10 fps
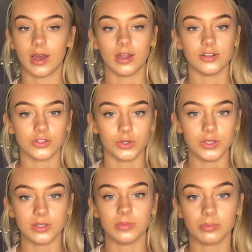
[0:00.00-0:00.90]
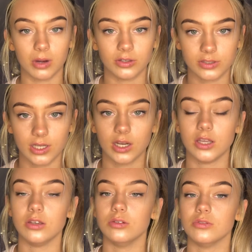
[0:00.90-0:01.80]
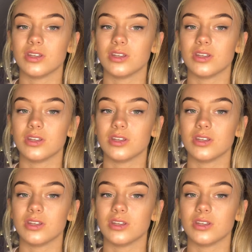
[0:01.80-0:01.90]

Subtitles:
and show you some of the products that I use.